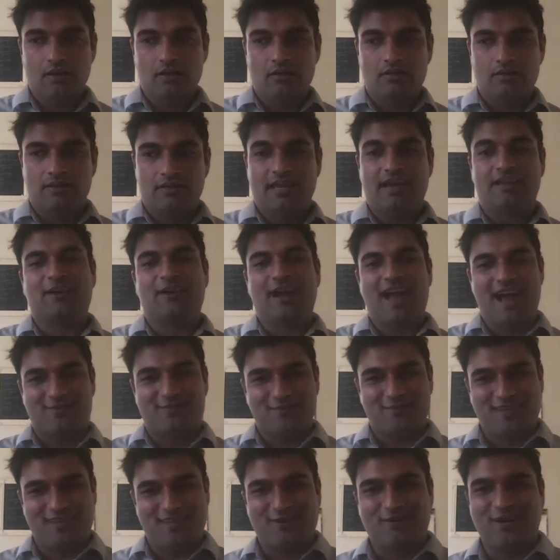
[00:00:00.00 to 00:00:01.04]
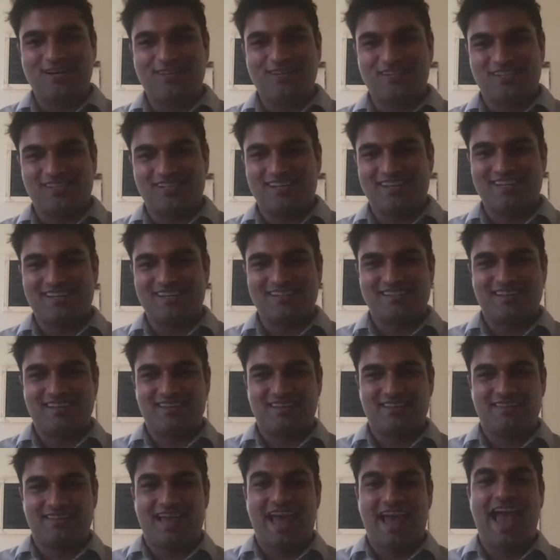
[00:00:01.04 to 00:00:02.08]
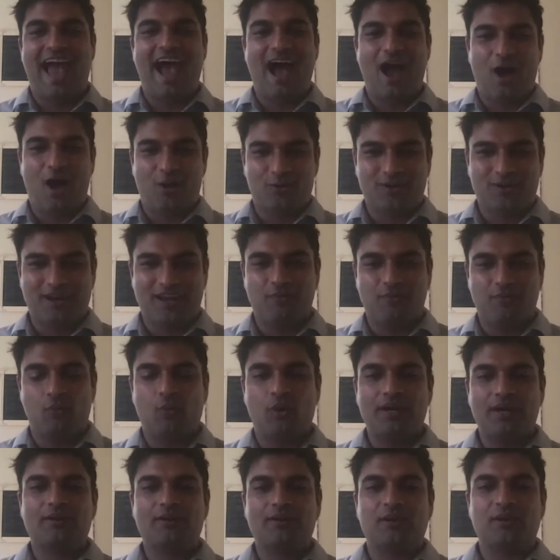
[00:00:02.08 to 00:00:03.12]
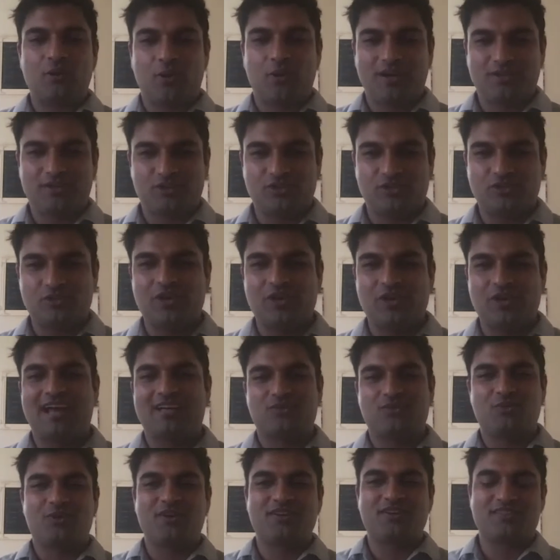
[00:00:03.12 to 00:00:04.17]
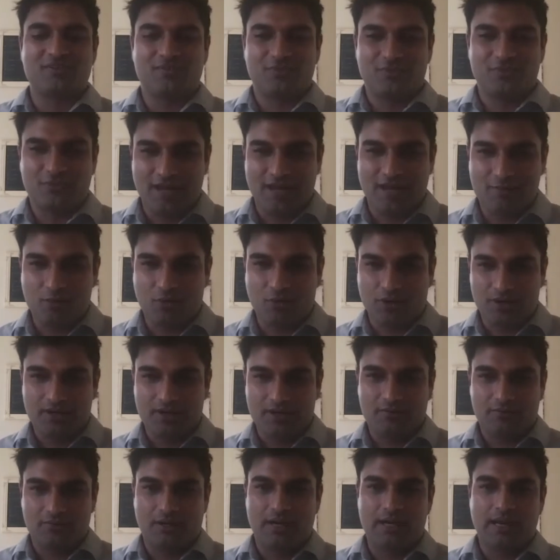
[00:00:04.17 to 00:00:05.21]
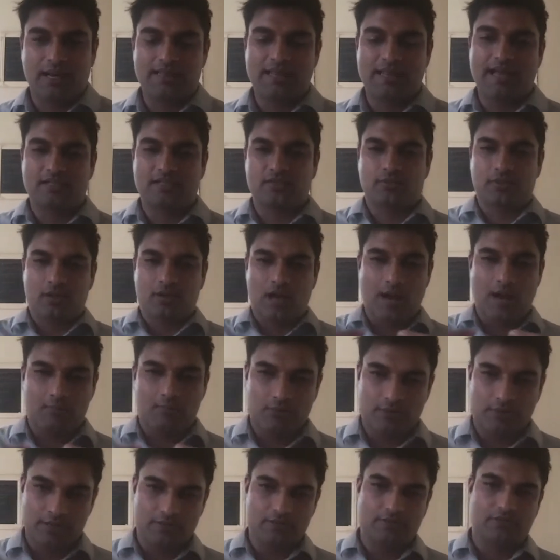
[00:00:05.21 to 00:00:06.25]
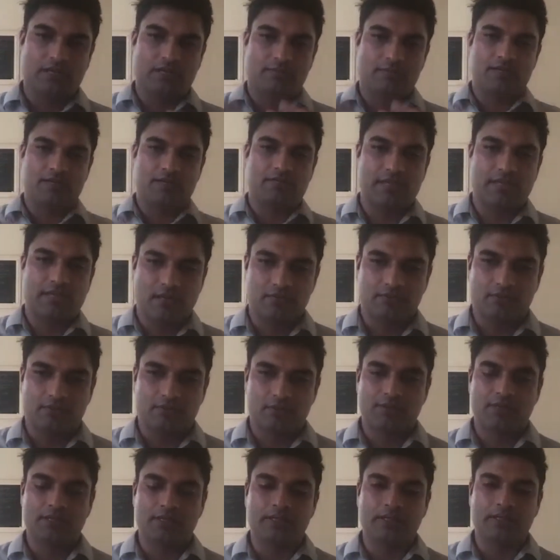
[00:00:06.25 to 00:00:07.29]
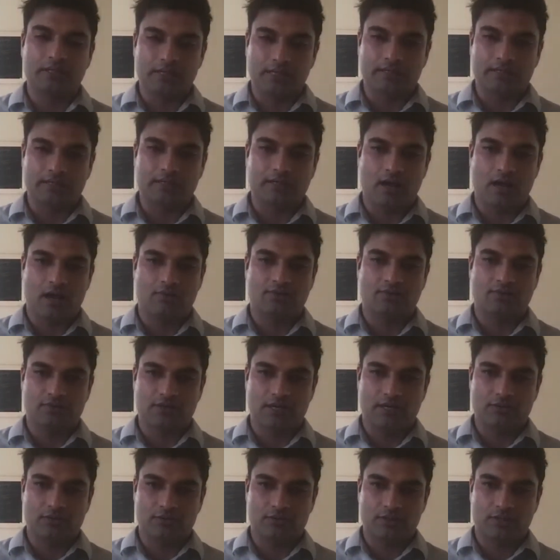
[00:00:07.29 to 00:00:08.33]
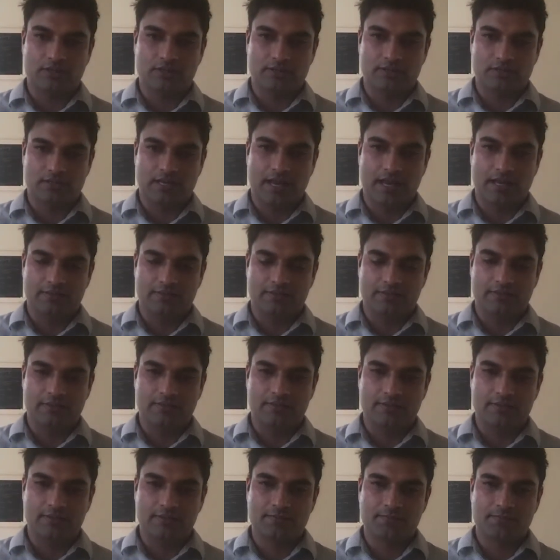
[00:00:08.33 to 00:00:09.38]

The other half of the equation is the how, right? What are the questions you ask? What is the framework, right? And that's where operators like myself are really leading the conversation in this analysis.